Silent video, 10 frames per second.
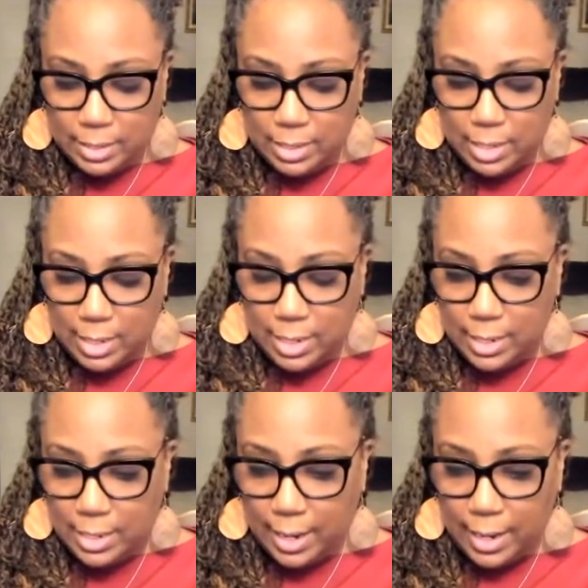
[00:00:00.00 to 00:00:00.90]

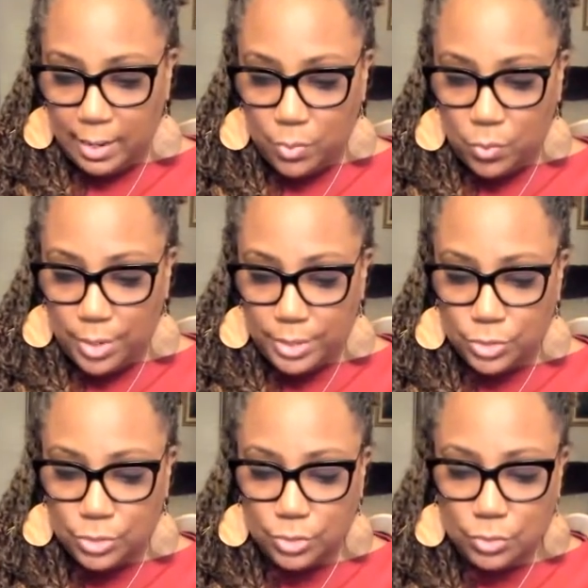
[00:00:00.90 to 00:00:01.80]
then I am going
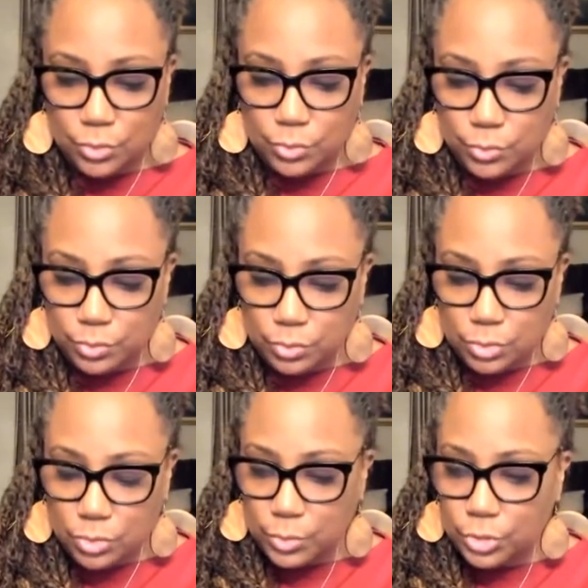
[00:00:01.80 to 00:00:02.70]
to
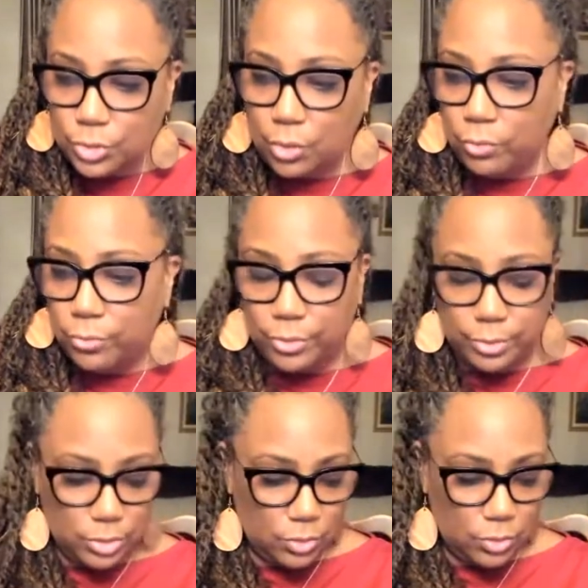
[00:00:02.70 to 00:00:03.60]
switch over
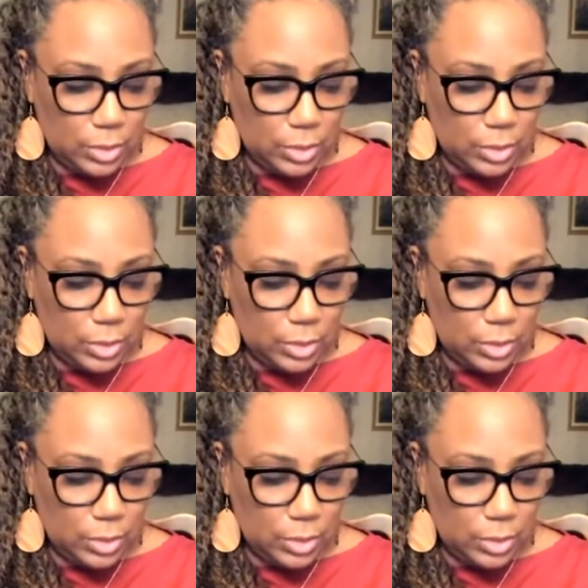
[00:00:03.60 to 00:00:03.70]
to